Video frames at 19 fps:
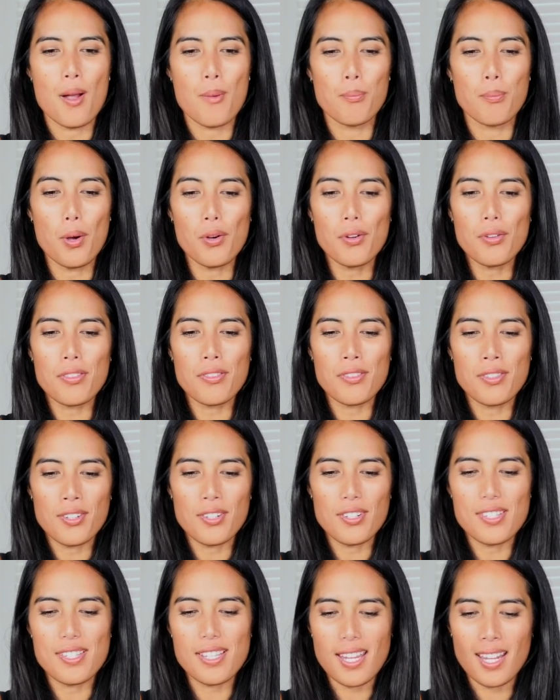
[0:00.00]
both
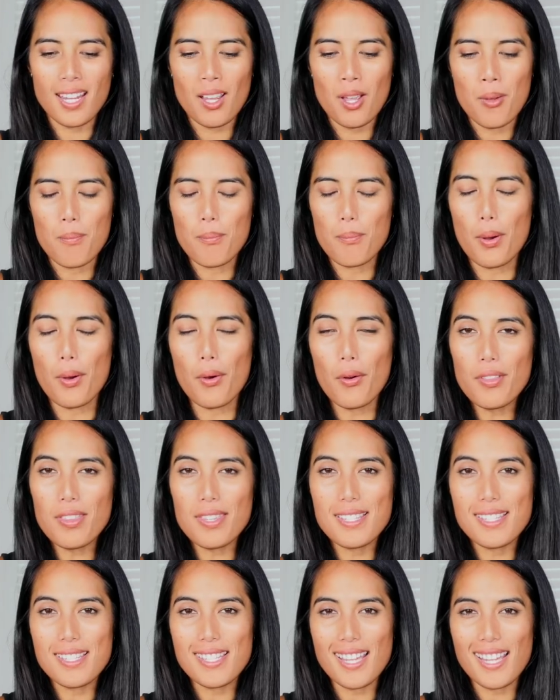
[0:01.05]
nursing, both
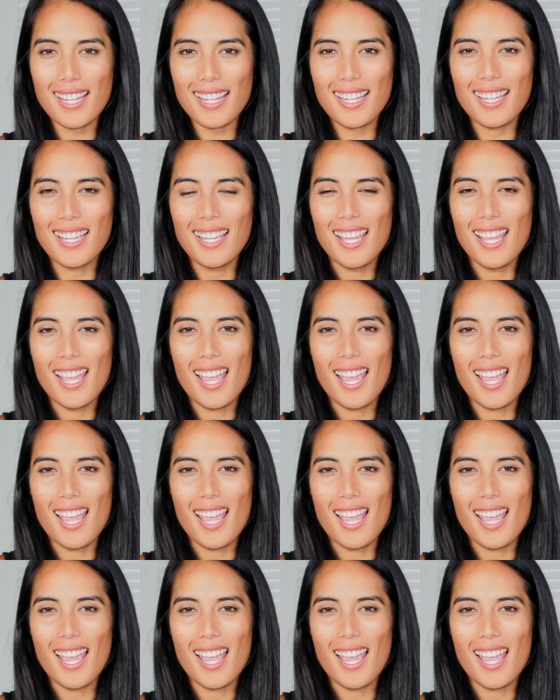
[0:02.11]
sick,